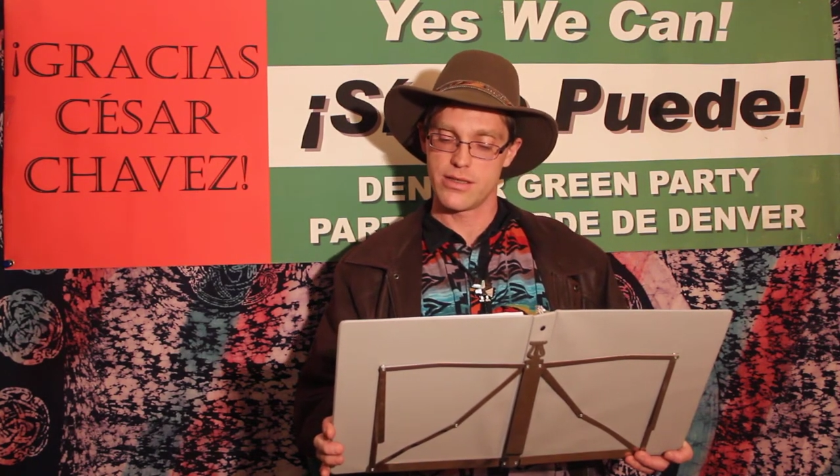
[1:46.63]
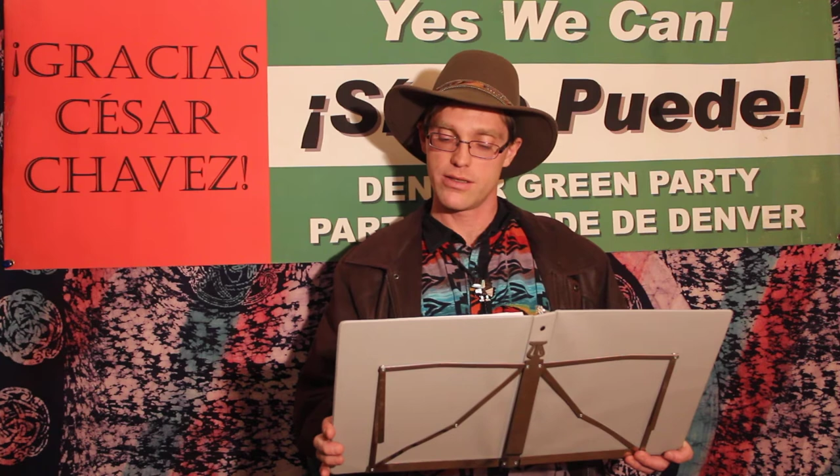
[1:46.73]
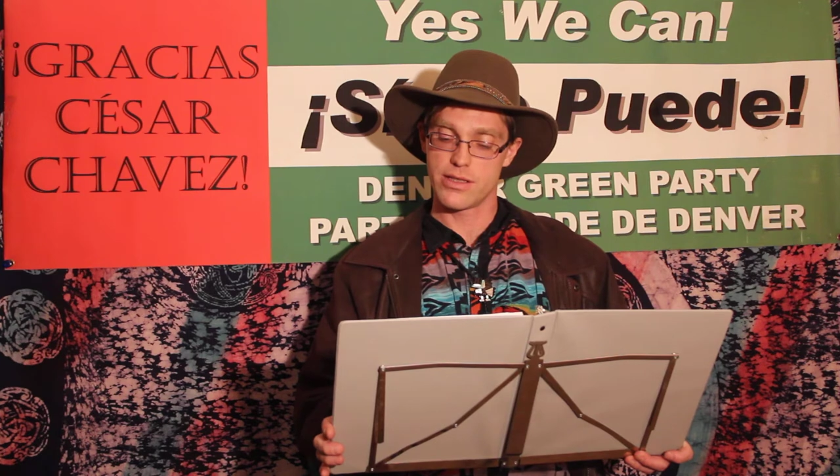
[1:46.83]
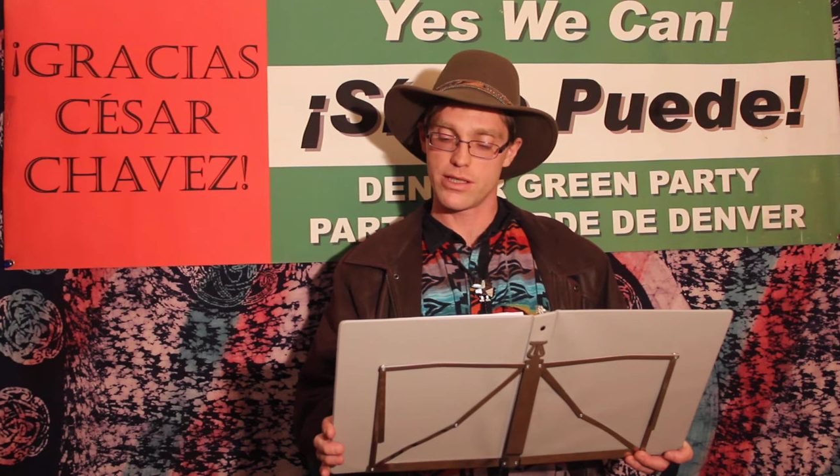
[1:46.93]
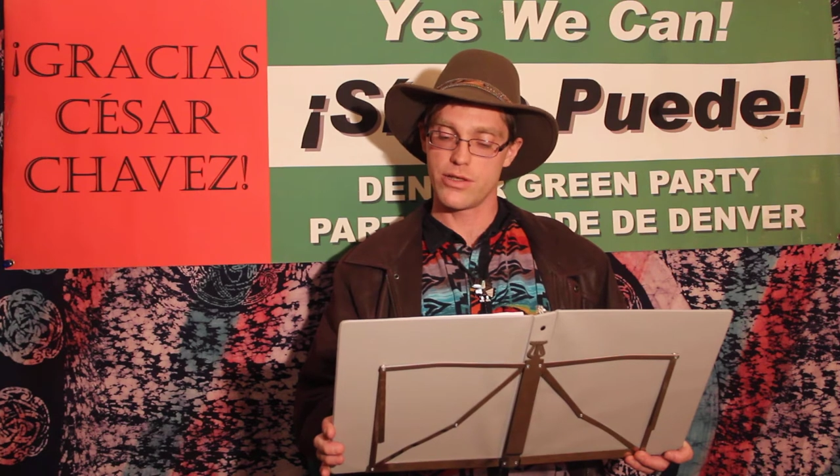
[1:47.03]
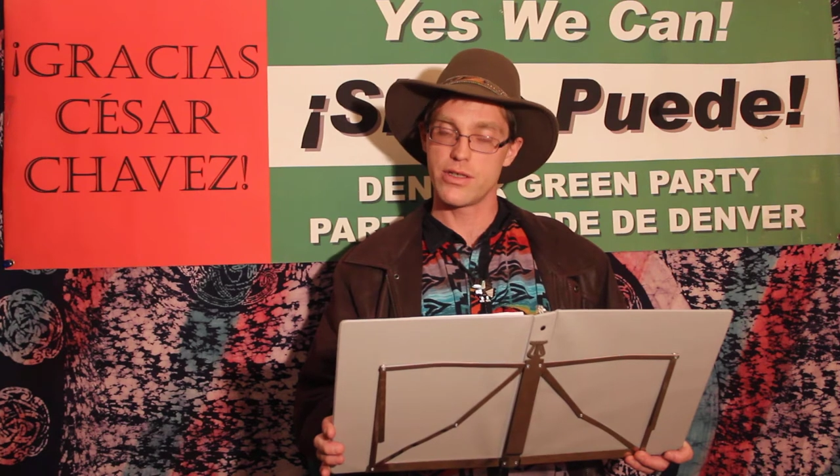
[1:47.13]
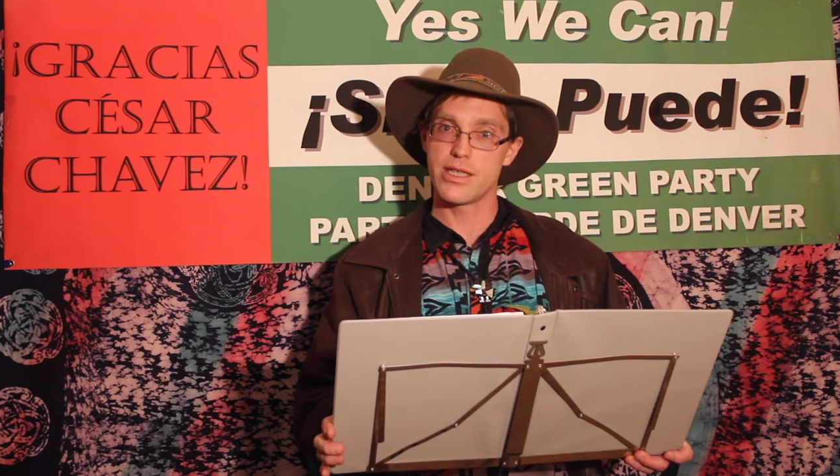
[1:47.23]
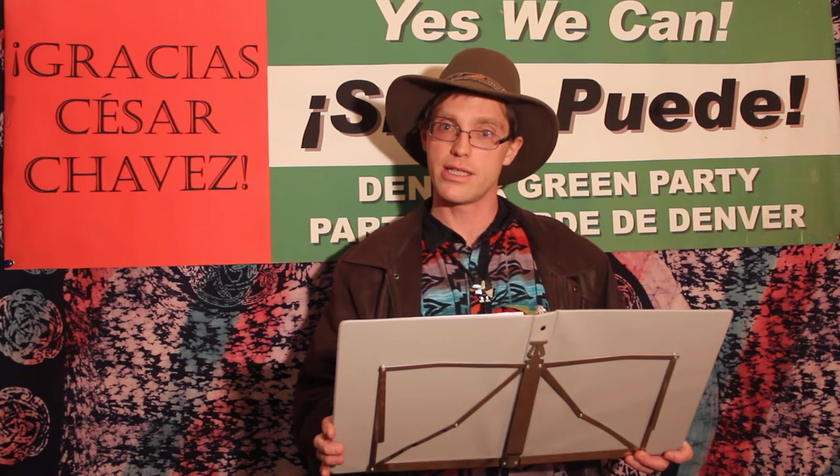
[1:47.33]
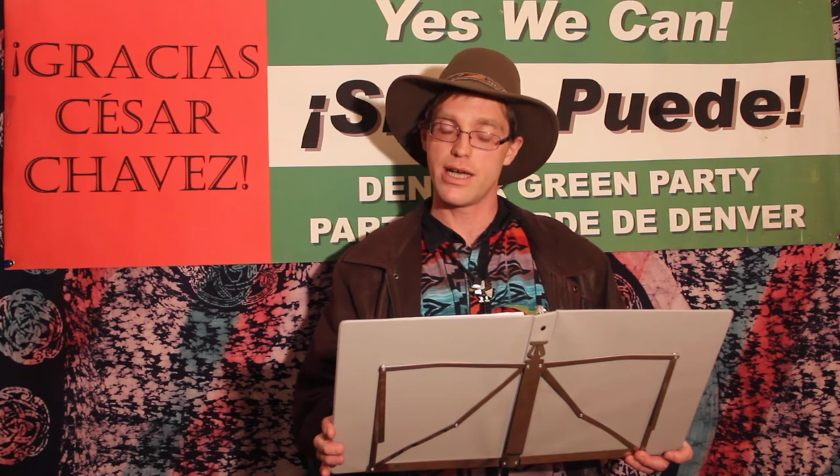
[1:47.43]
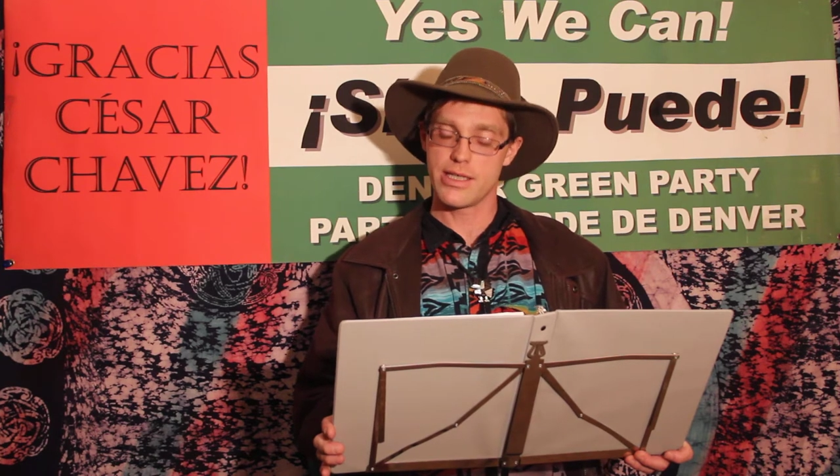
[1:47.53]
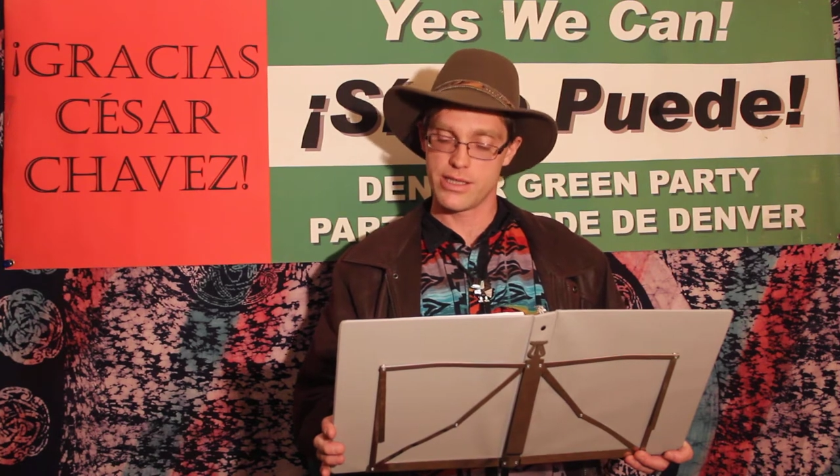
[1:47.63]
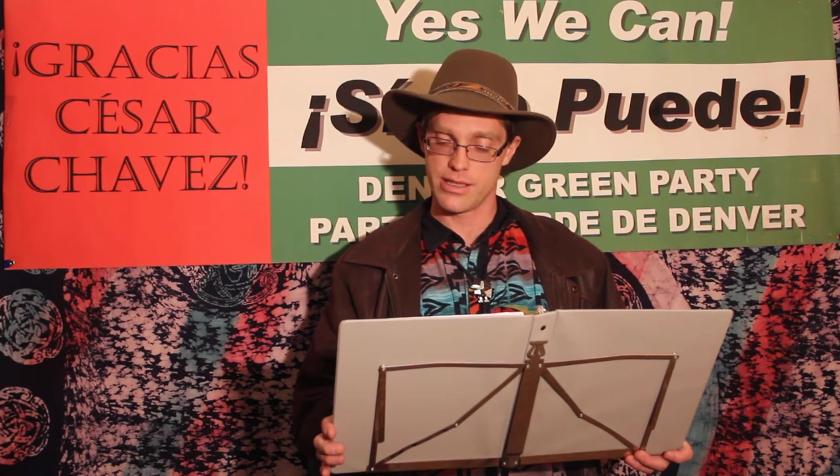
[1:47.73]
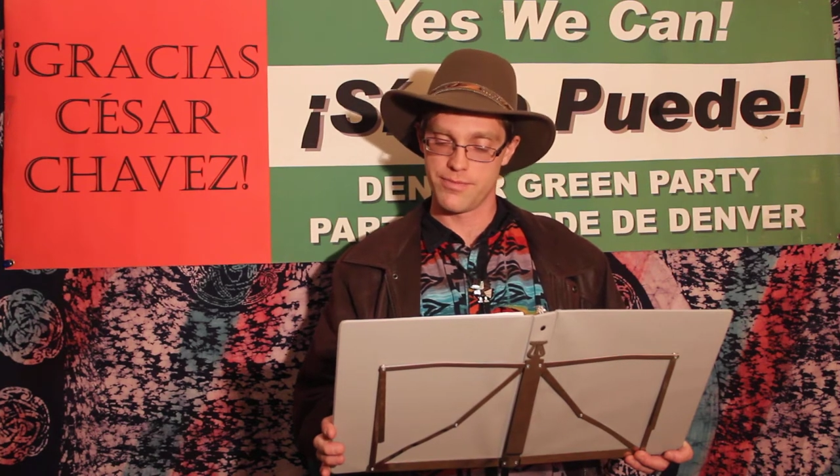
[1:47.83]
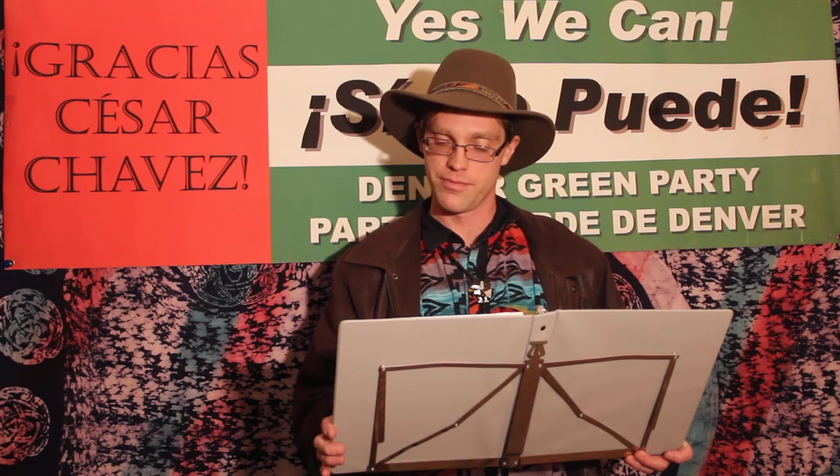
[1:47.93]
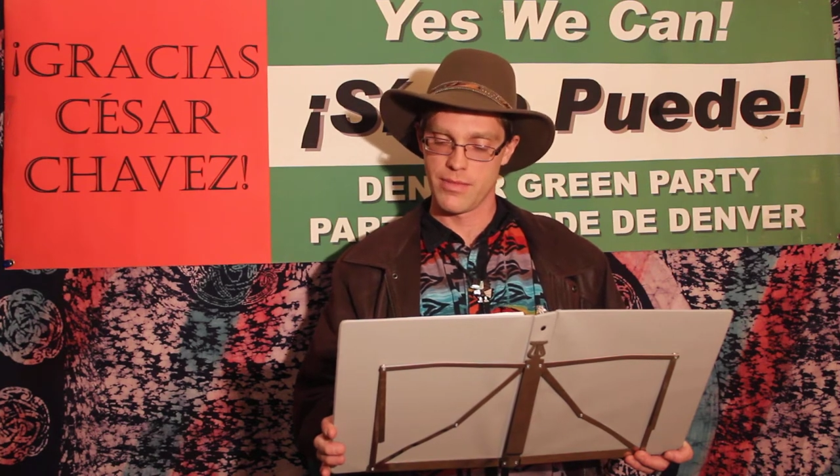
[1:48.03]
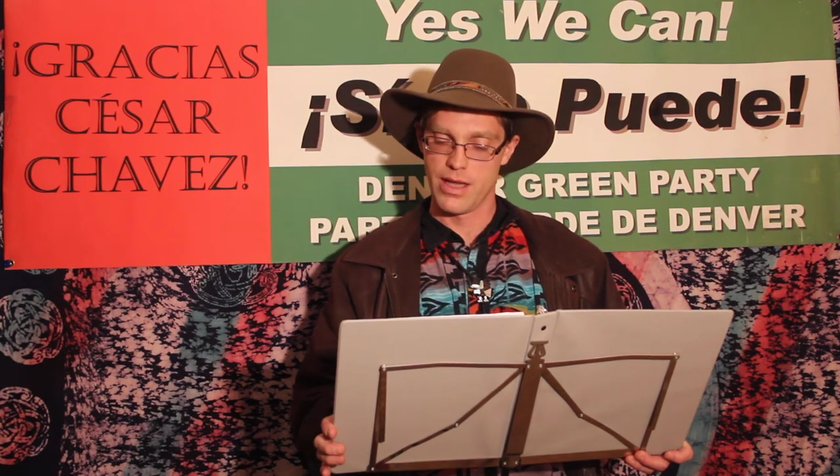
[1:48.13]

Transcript: to secure the election